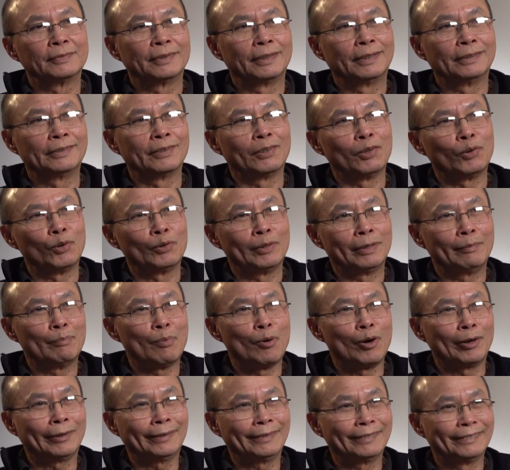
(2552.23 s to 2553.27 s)
He's a lonely
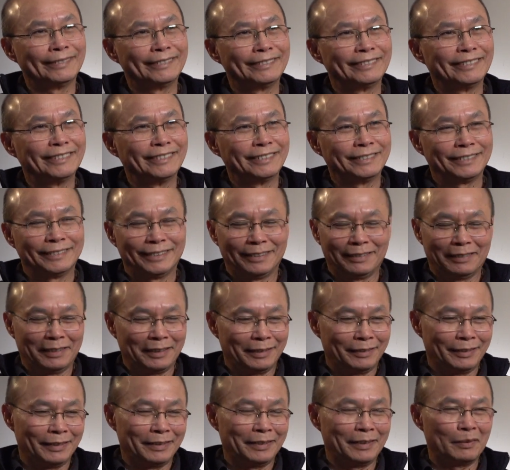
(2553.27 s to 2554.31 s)
boy.
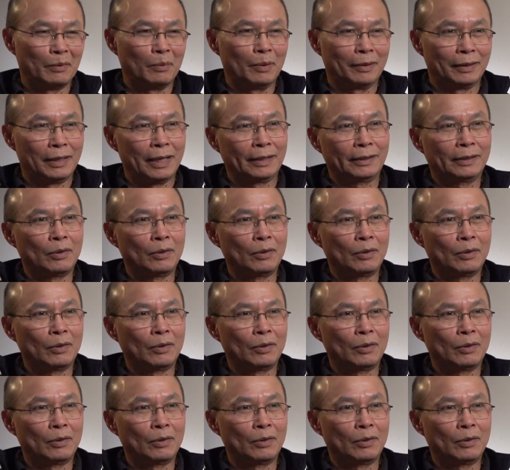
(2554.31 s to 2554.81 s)
Like